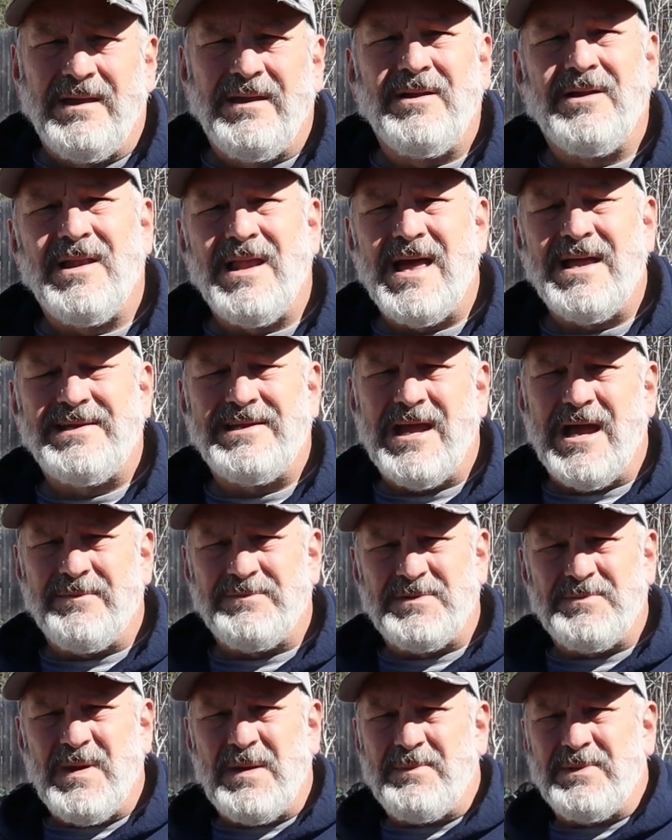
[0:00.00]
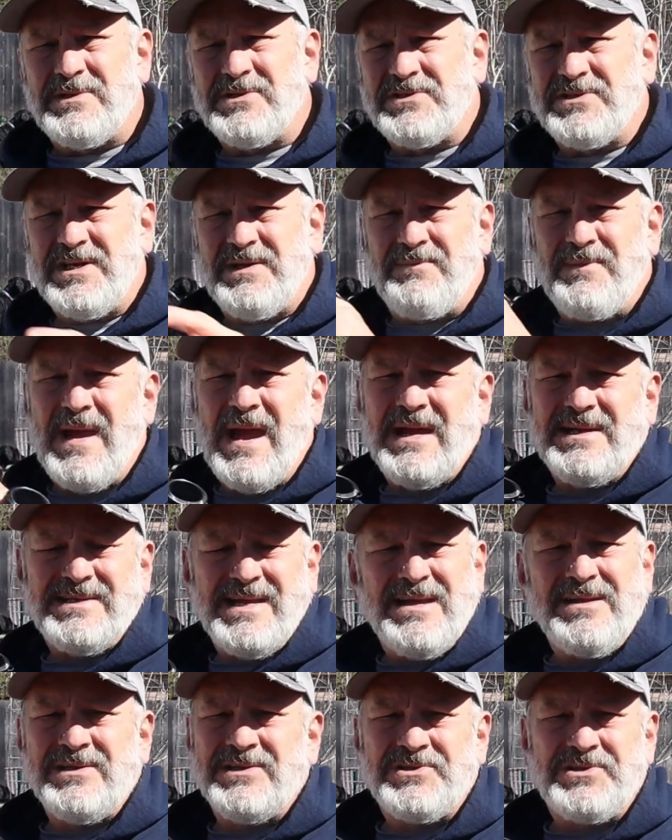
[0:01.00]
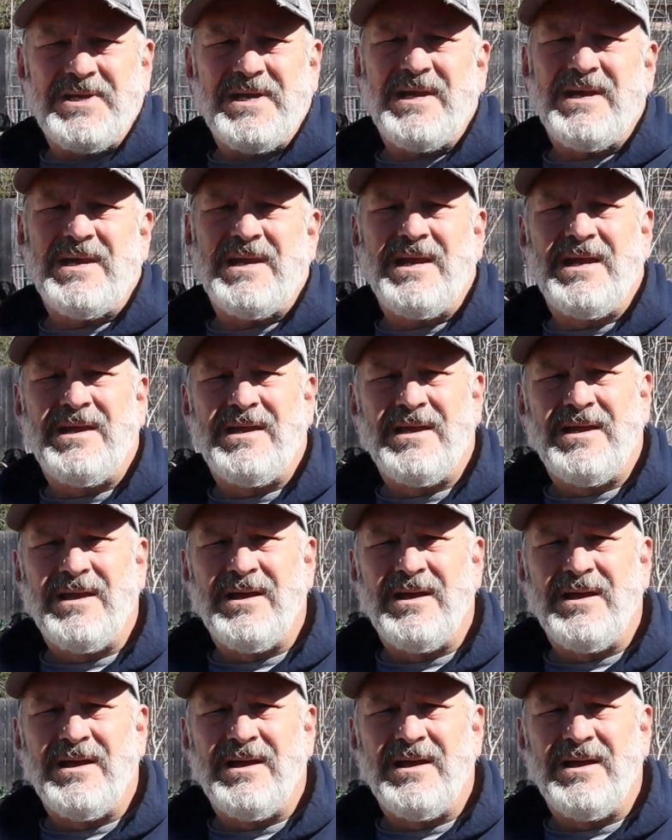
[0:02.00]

You know, a lot of times you may put your seed packets out in the shed.